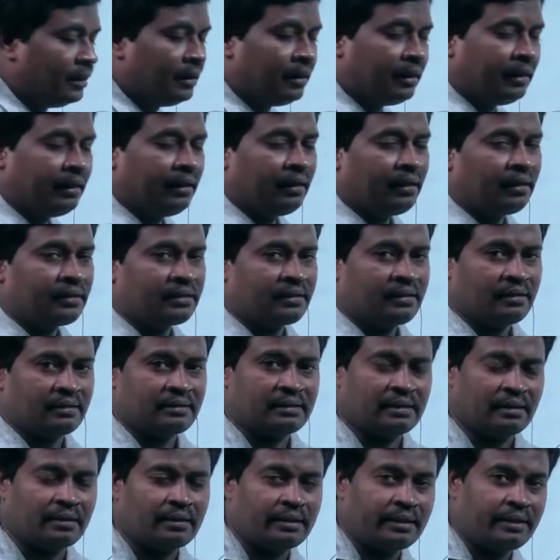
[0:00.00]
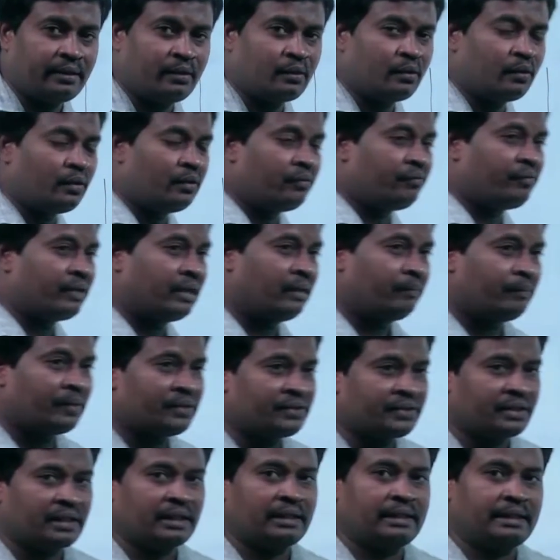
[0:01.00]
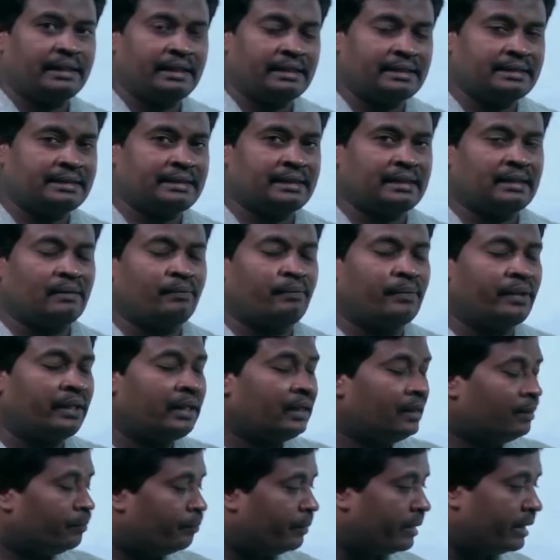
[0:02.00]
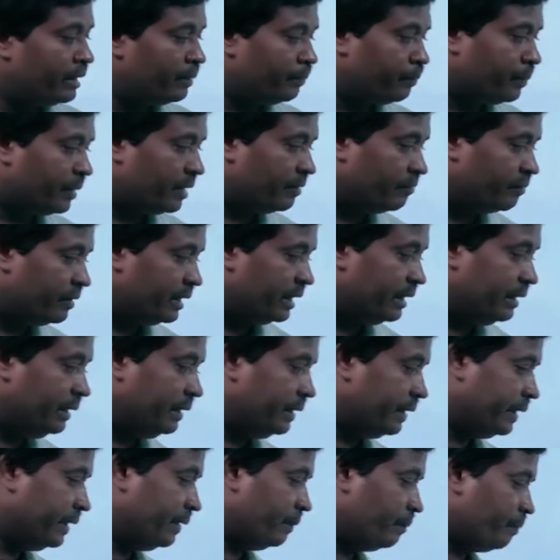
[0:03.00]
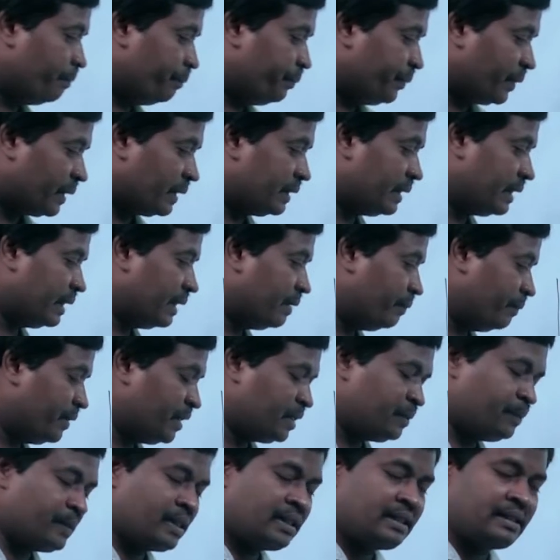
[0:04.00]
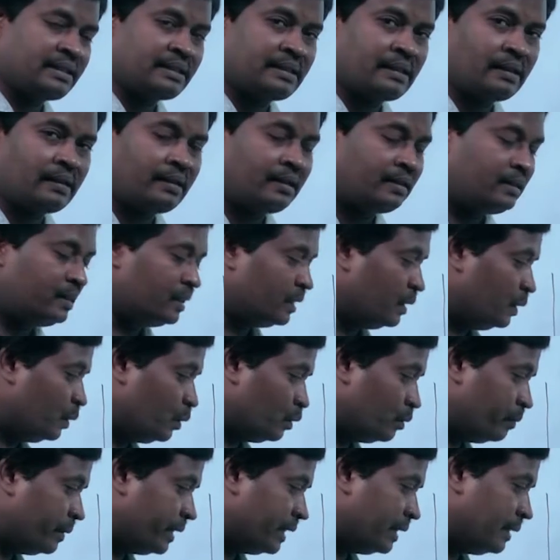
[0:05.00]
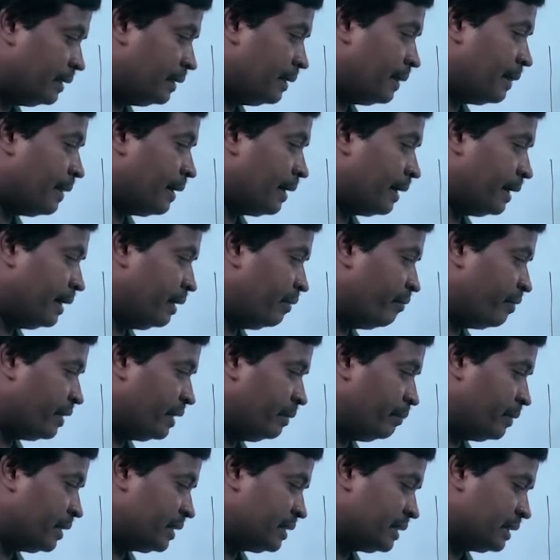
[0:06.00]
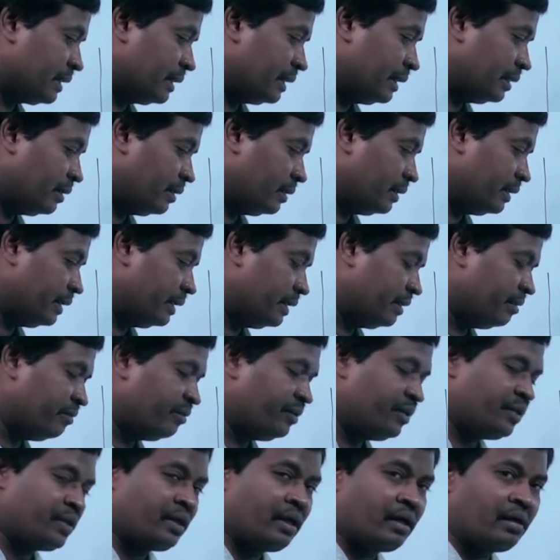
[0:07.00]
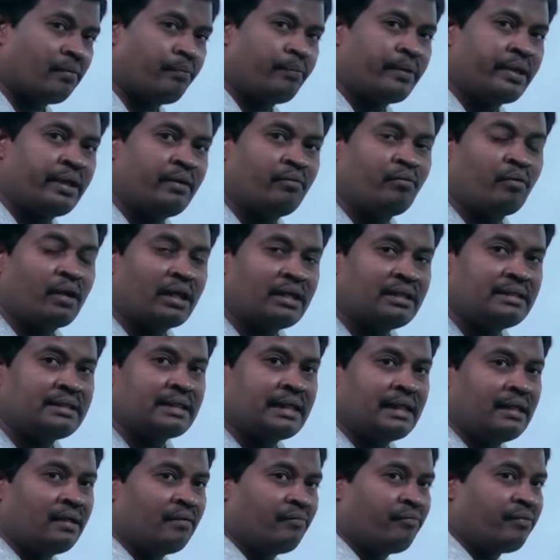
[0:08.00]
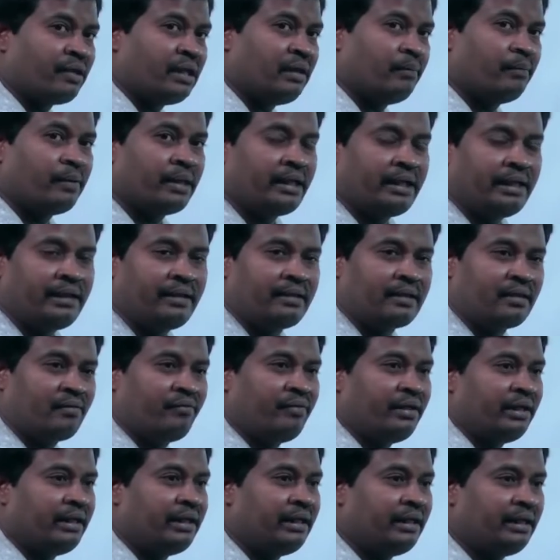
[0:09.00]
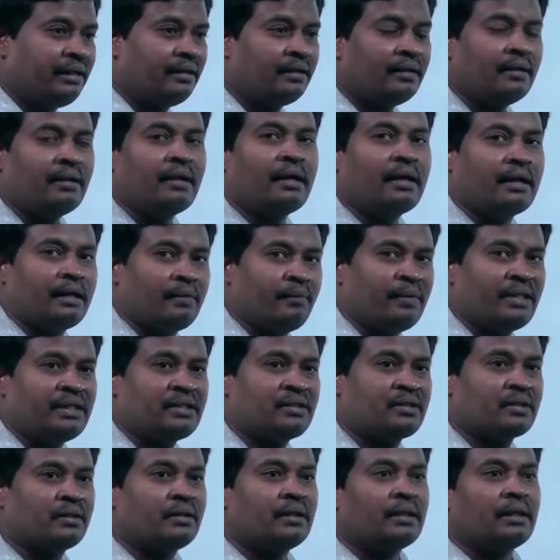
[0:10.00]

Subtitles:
and last class already told you fibers are dead cell made up of lignin, then empty space is called as a lumen, and fibers are elongated with sharp end, one xylem fiber intervening, and means